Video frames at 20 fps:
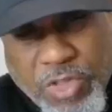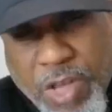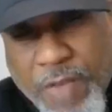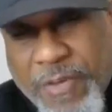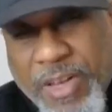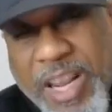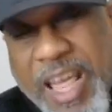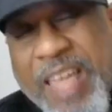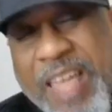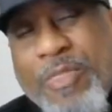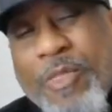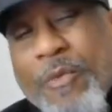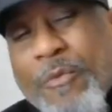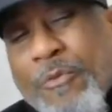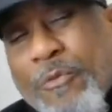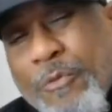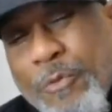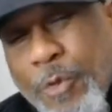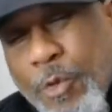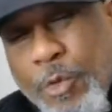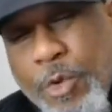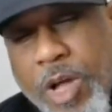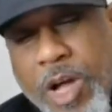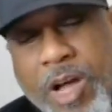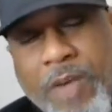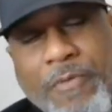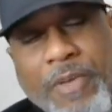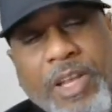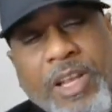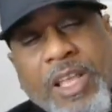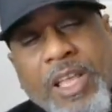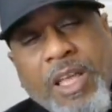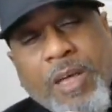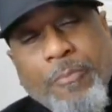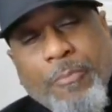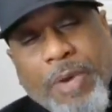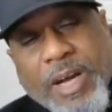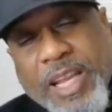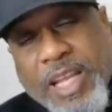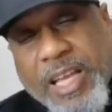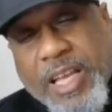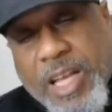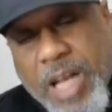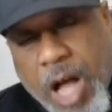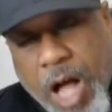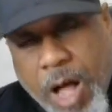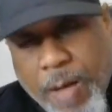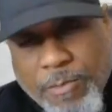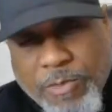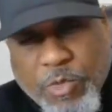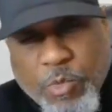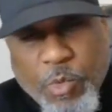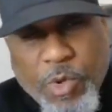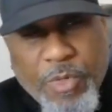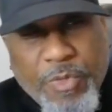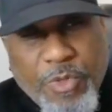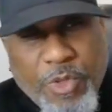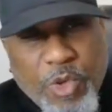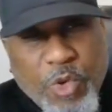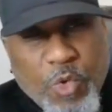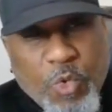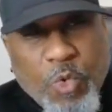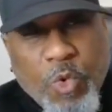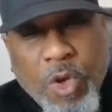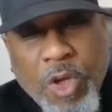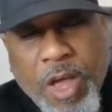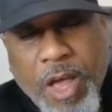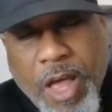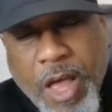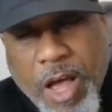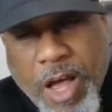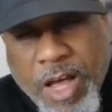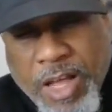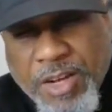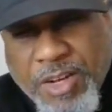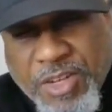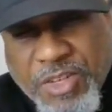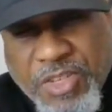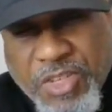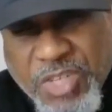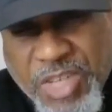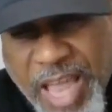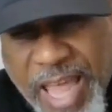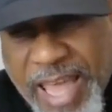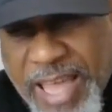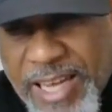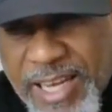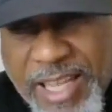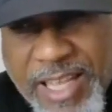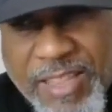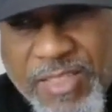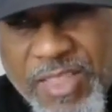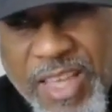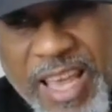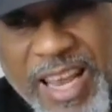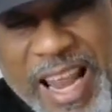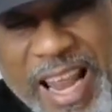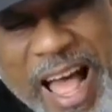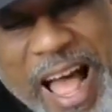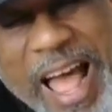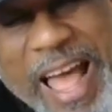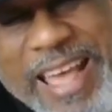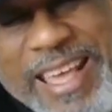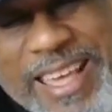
of it and the fruit of it. But it comes with you understanding that I